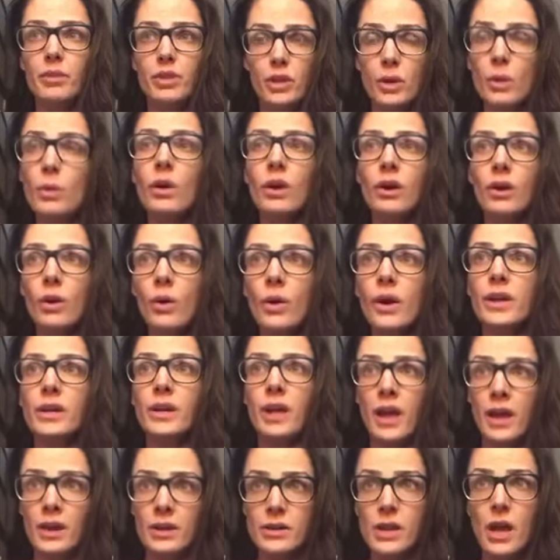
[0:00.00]
you are going
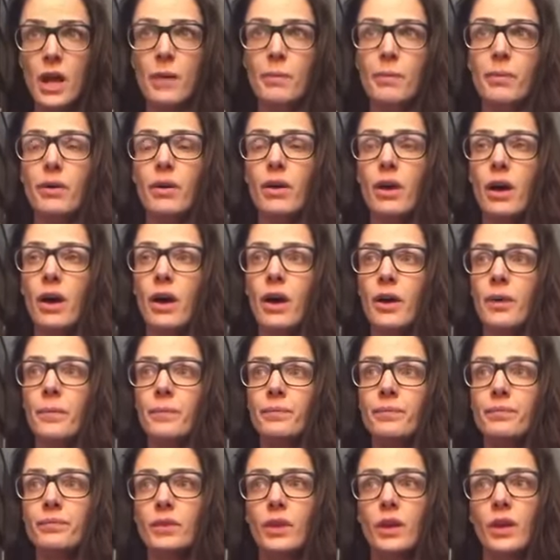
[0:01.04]
to end up,
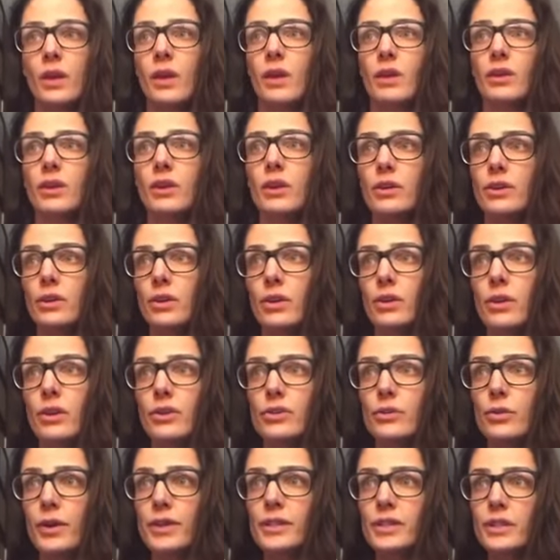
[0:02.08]
your
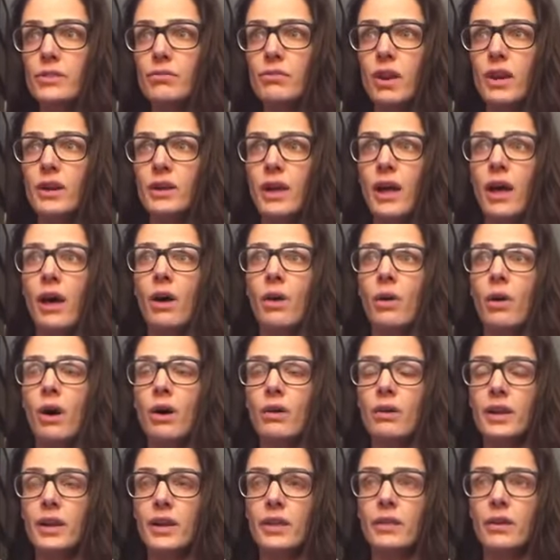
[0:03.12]
choices right now
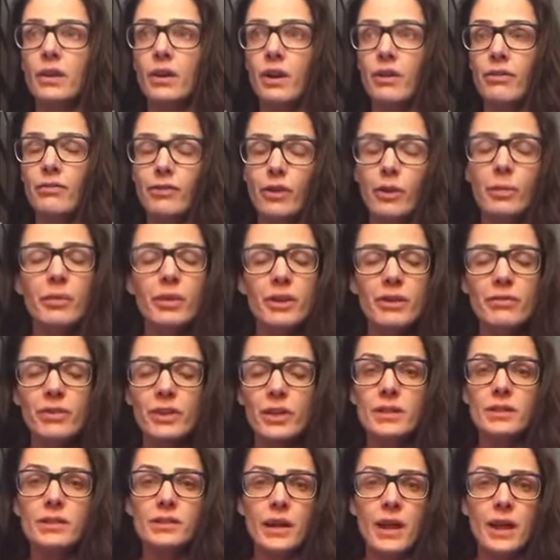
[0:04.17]
are either affirmative
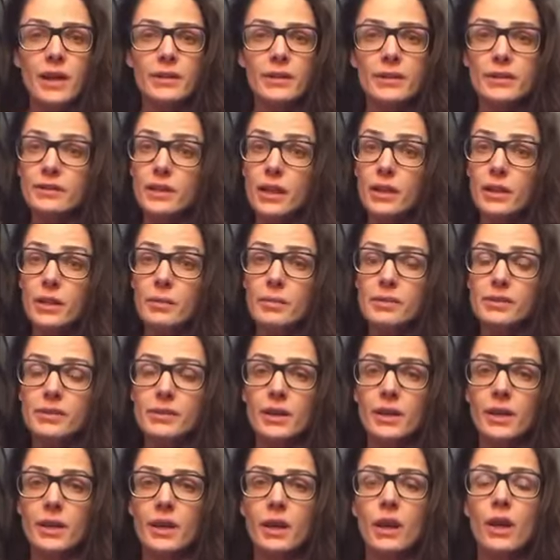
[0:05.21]
consent,
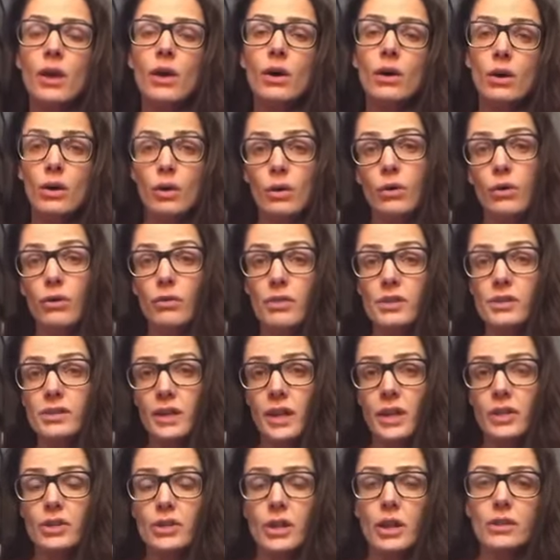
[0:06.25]
celibacy, or
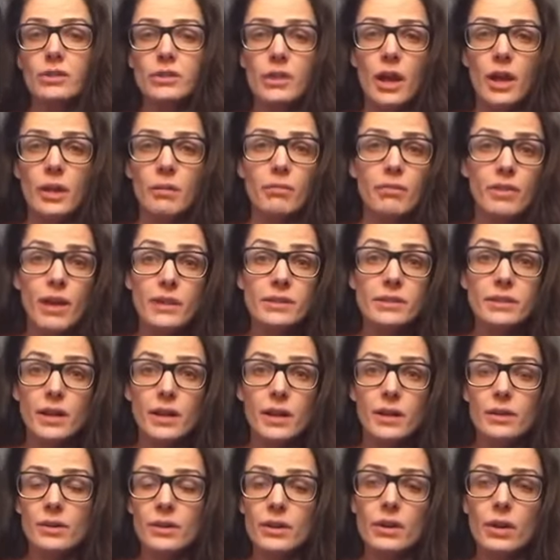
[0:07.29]
risking jail time. That's
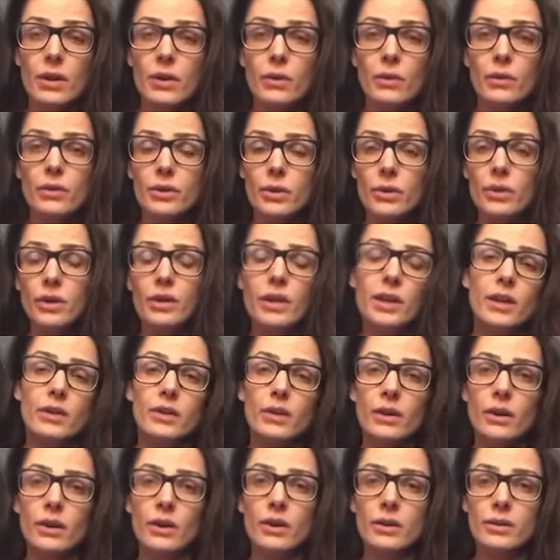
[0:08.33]
it. You can
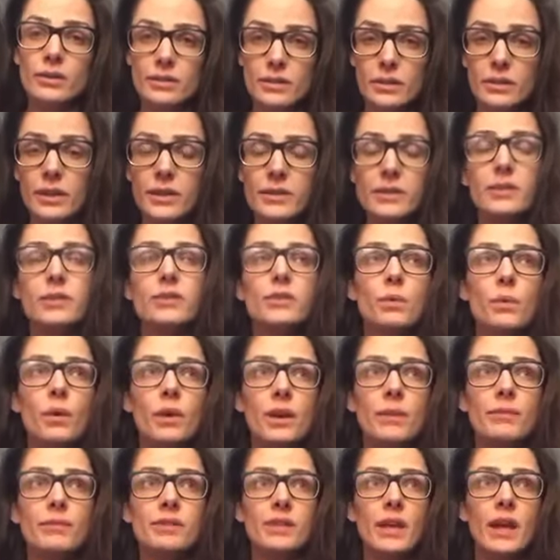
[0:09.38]
either listen to
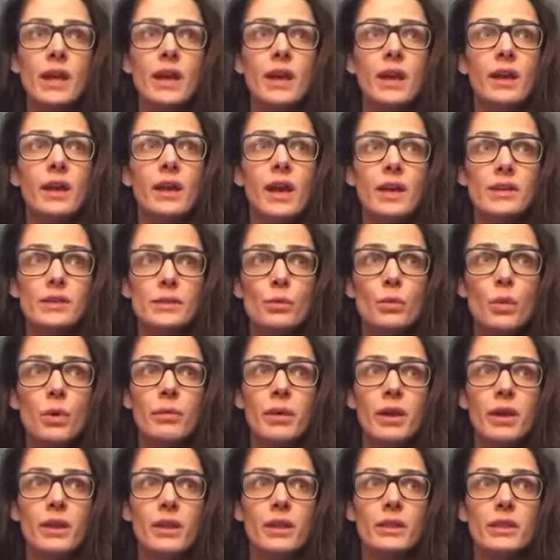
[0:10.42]
what I'm saying as a
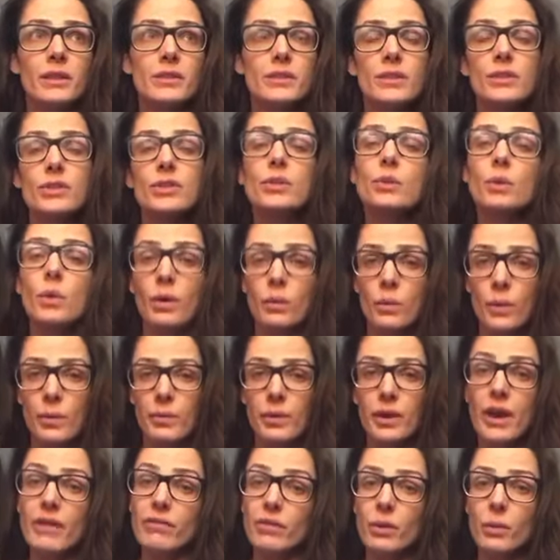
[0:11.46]
woman and listen to what
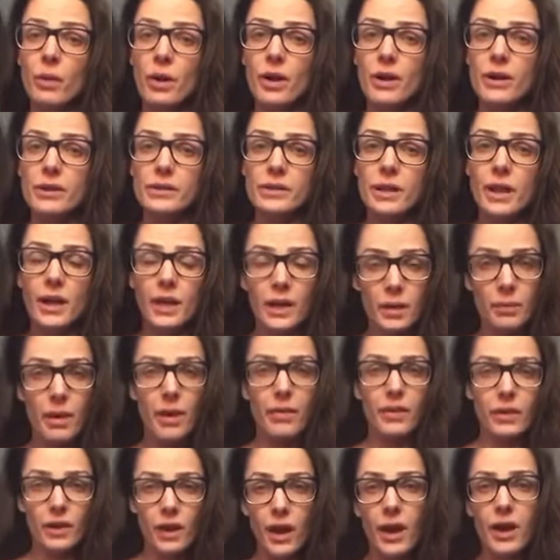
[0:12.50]
women everywhere are saying
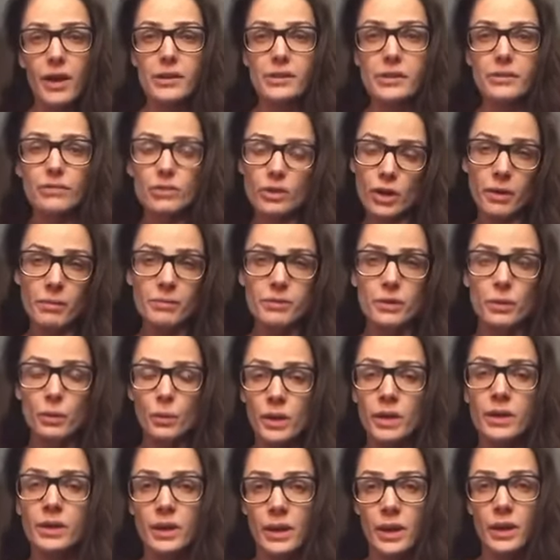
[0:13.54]
about the kinds of terms that
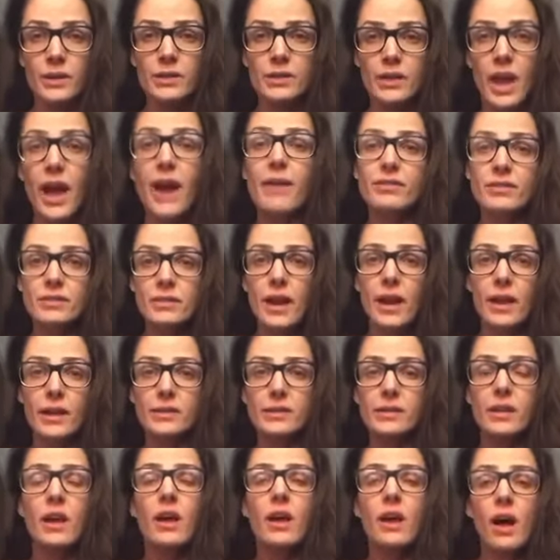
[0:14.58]
we need to have
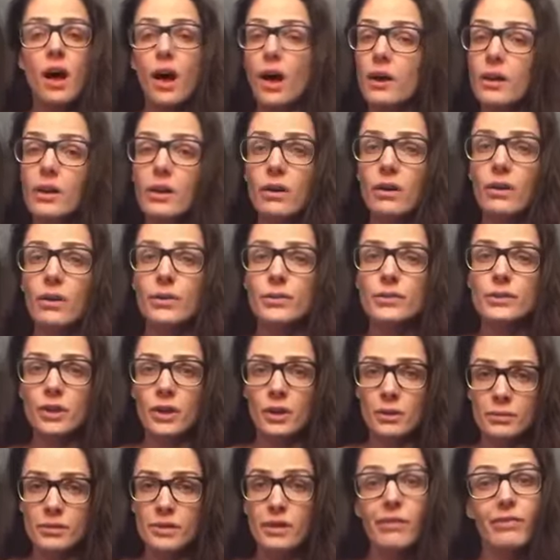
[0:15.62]
sex on our own
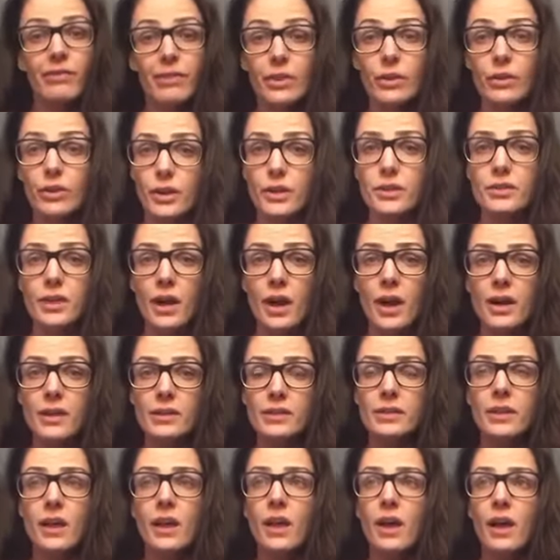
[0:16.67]
terms that feel good to
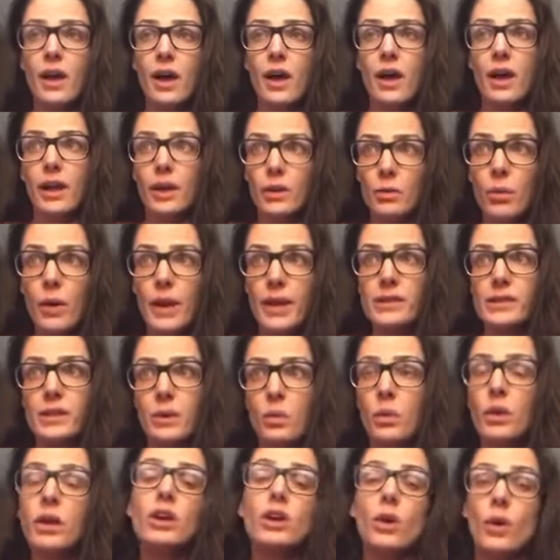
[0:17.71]
us, in ways
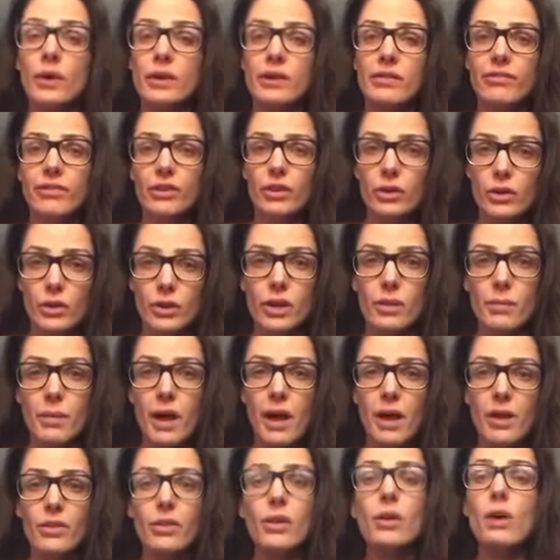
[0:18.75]
that we're going to feel good
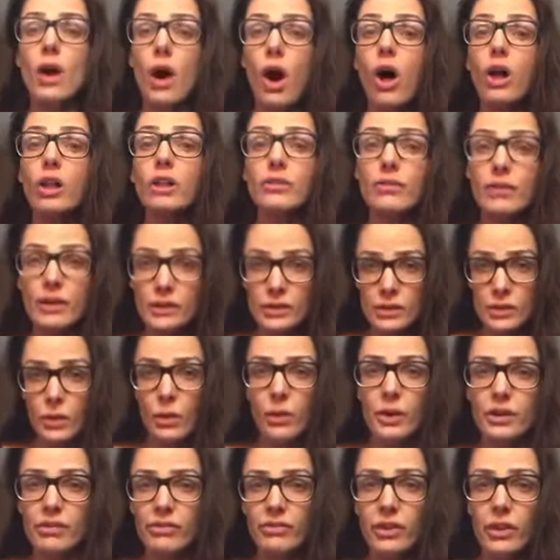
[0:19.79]
about, that all of us are
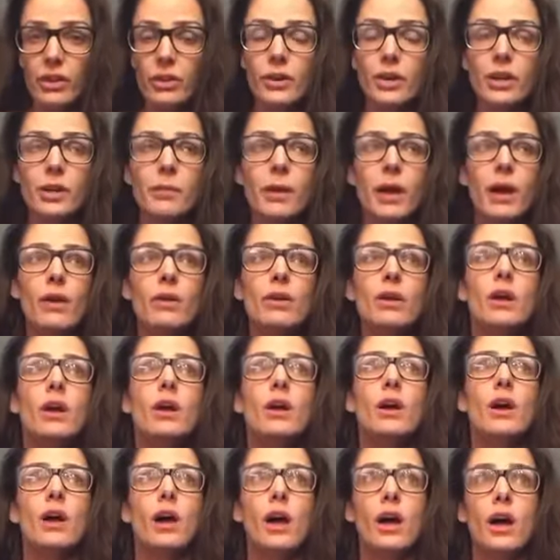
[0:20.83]
going to feel good about.
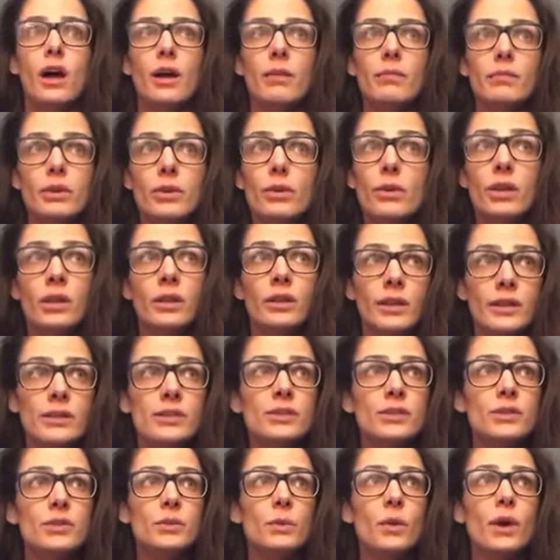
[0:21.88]
You can
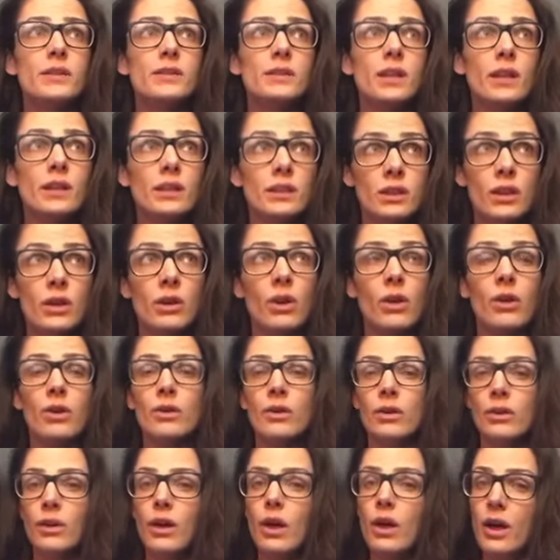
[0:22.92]
listen to us and
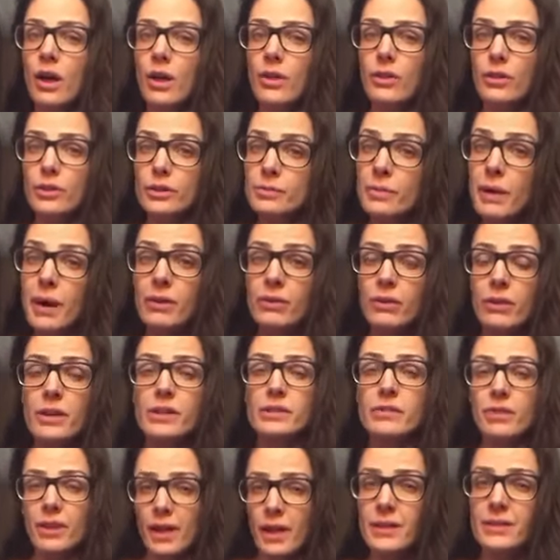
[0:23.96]
learn those
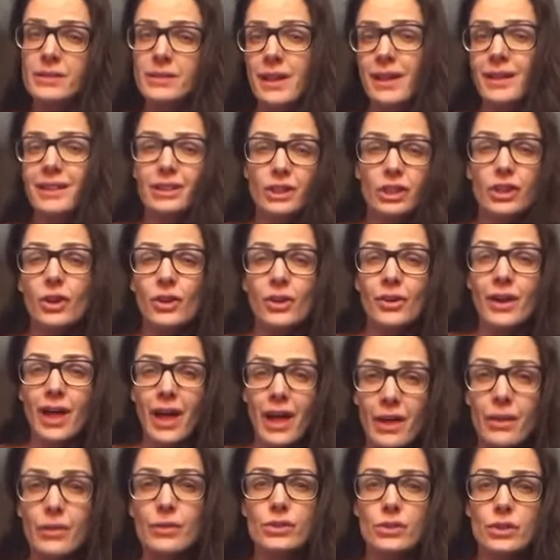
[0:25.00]
boundaries of consent, learn
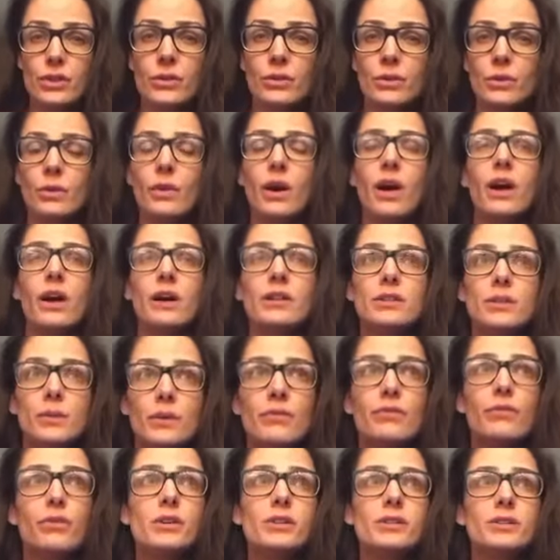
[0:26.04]
how to
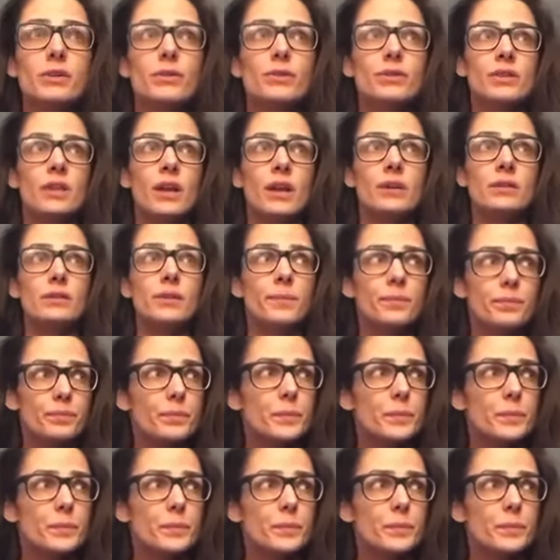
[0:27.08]
enforce those things.